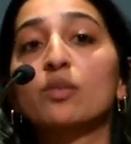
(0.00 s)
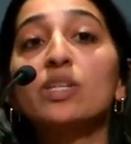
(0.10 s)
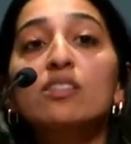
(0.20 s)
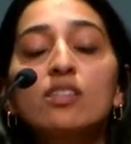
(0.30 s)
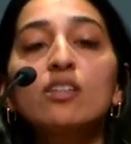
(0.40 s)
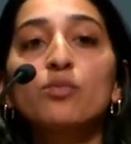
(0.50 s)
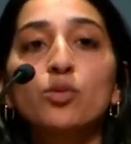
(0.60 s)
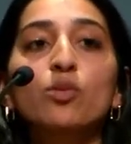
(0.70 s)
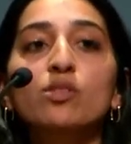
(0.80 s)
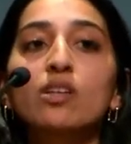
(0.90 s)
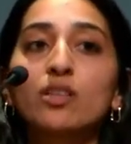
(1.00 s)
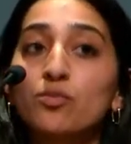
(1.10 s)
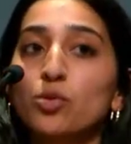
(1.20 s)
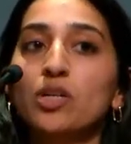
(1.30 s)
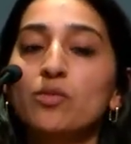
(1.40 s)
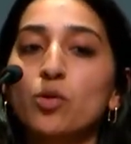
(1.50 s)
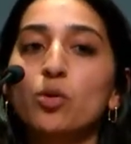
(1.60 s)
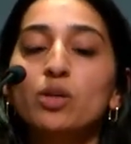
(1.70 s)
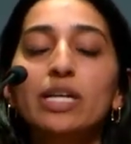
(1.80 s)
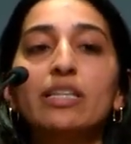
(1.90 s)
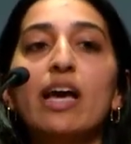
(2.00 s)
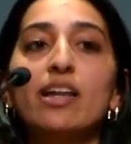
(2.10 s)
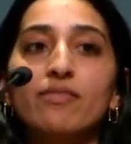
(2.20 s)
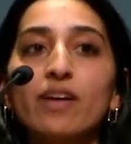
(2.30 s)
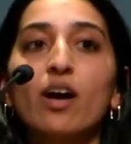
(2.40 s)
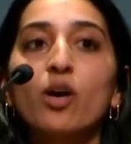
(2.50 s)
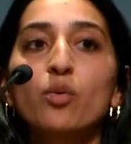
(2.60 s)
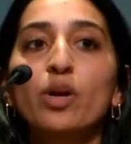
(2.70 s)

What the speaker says: Like, we see rules like the Rooney Rule in the NFL,